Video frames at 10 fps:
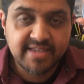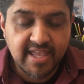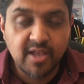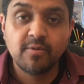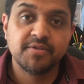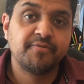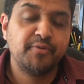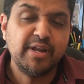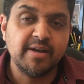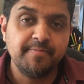equals
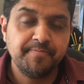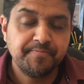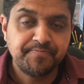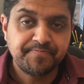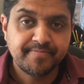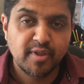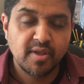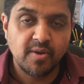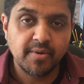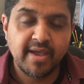freedom.
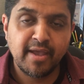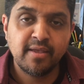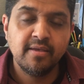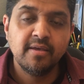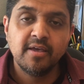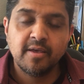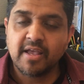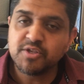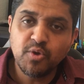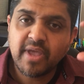Okay,
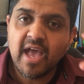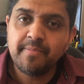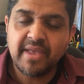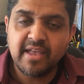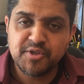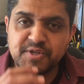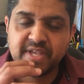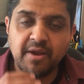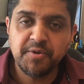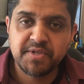because you can't be in
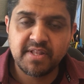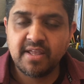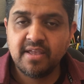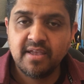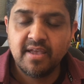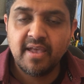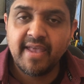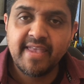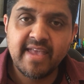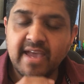scarcity
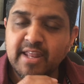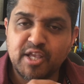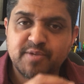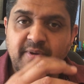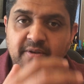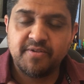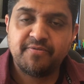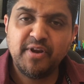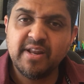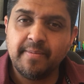yet experience
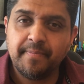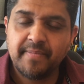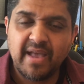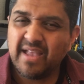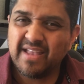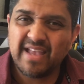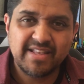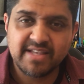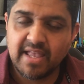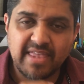freedom.
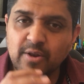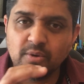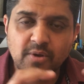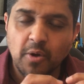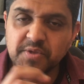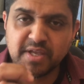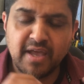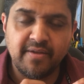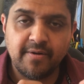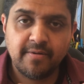They don't go
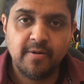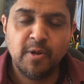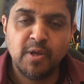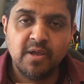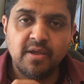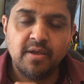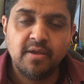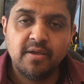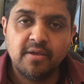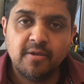together.
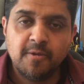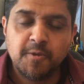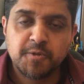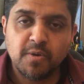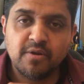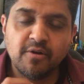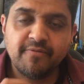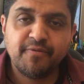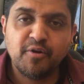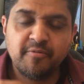So in order
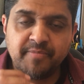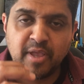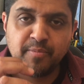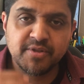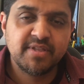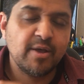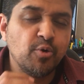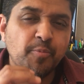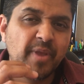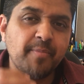for
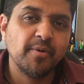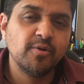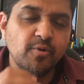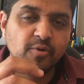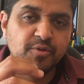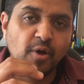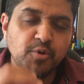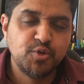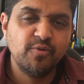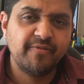
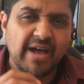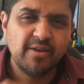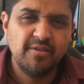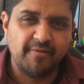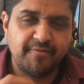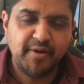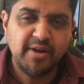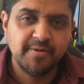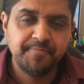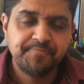those who value their
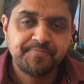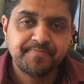freedom,